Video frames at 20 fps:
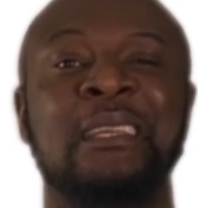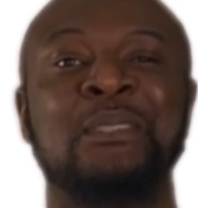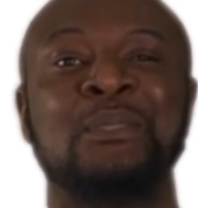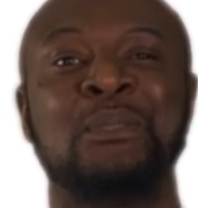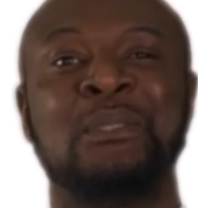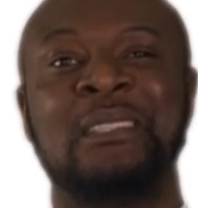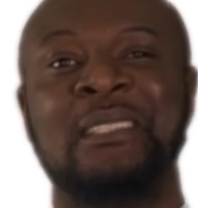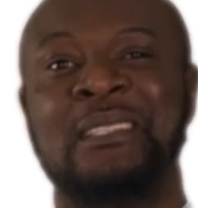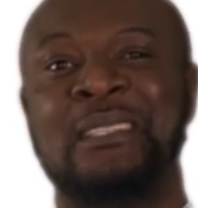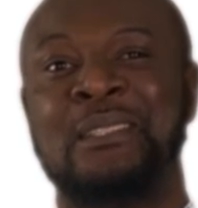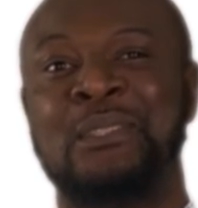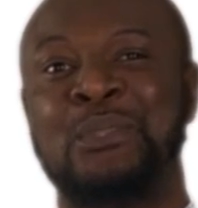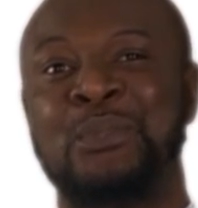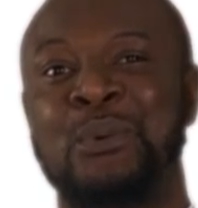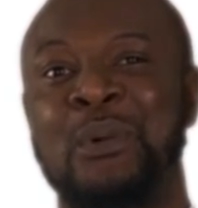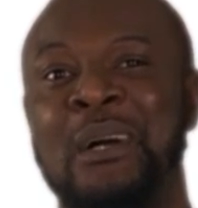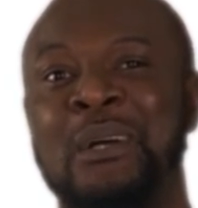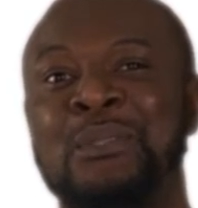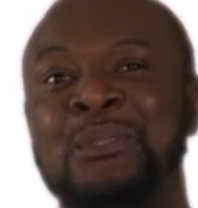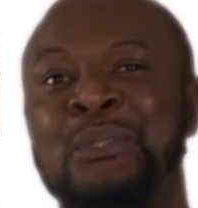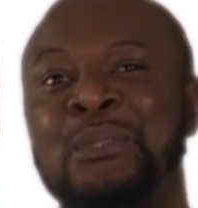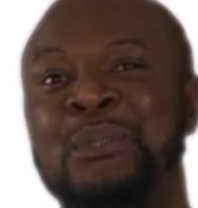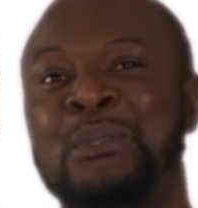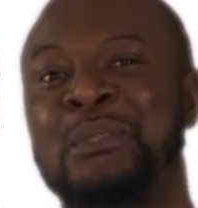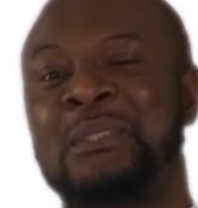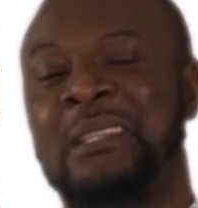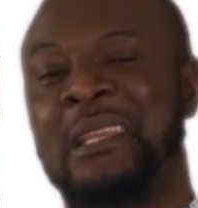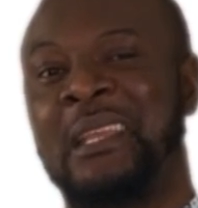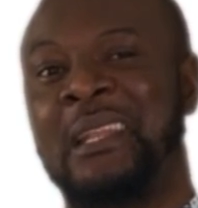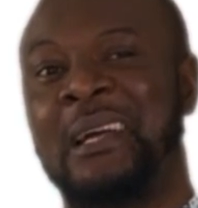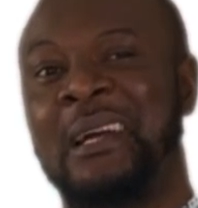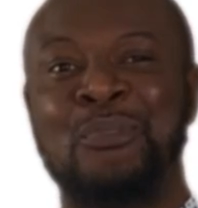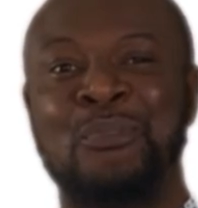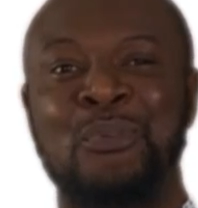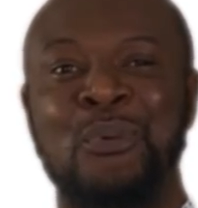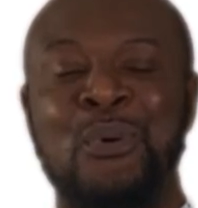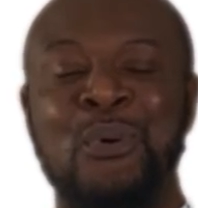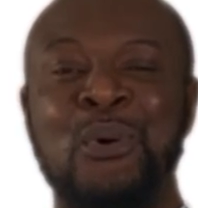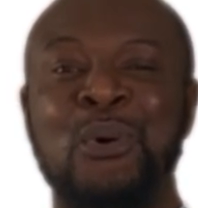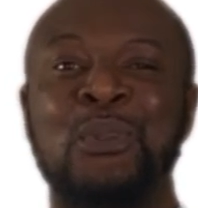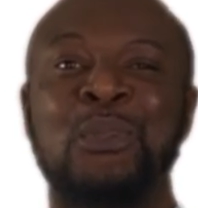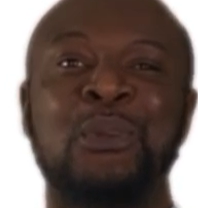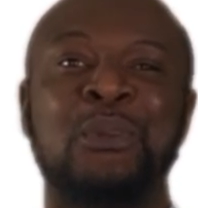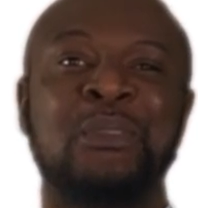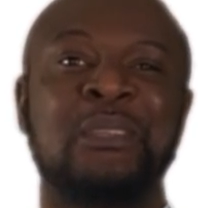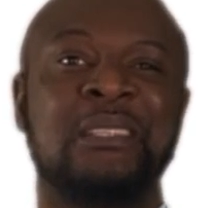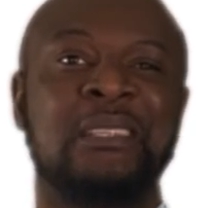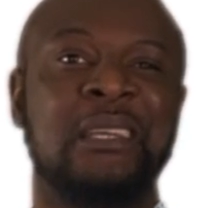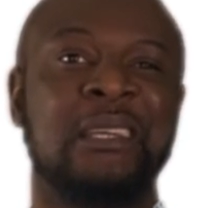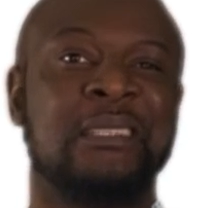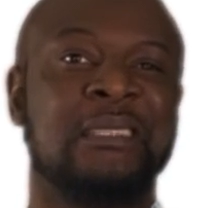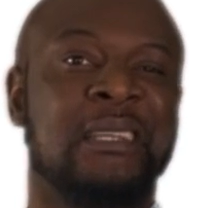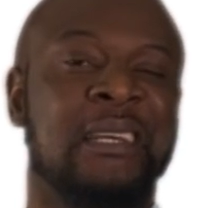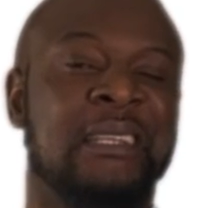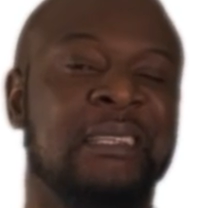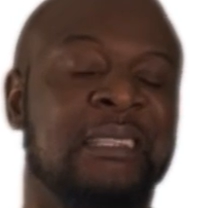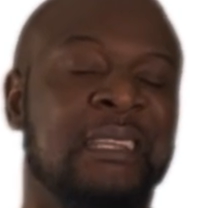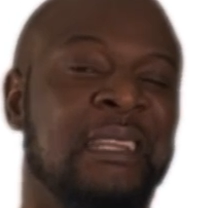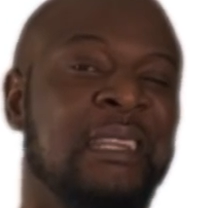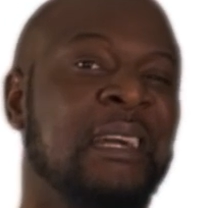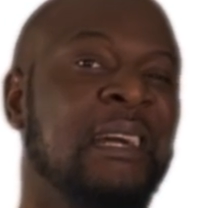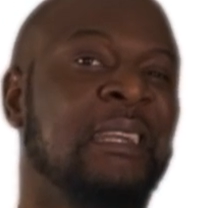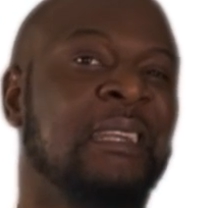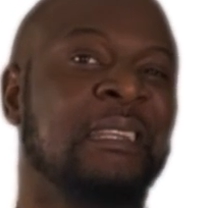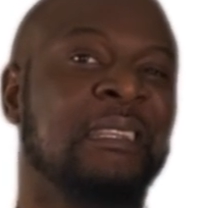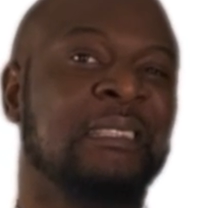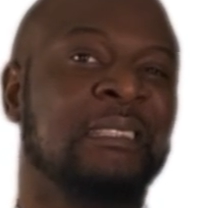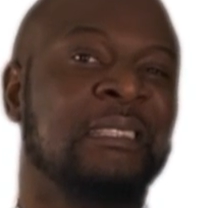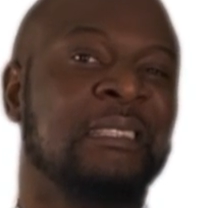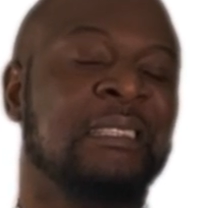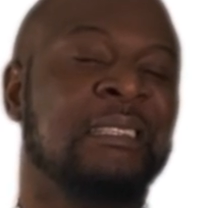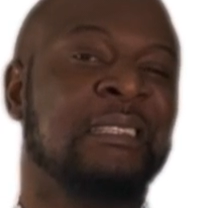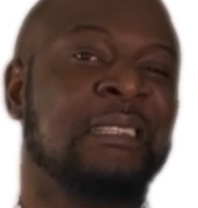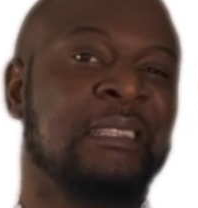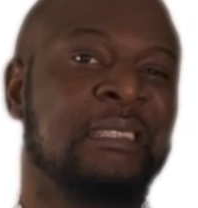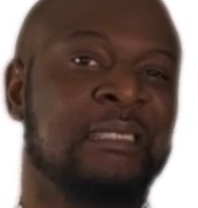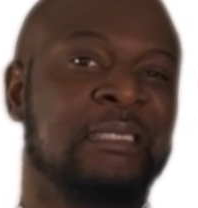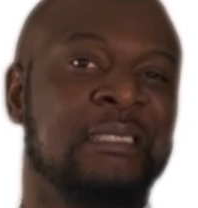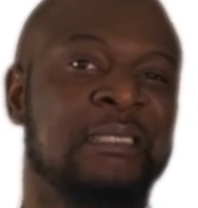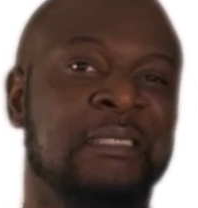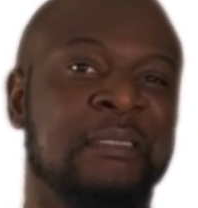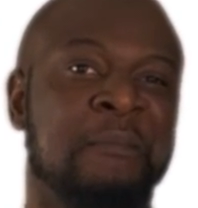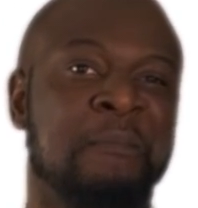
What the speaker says: to teaching you how to use Stata for all your research and data analytic needs.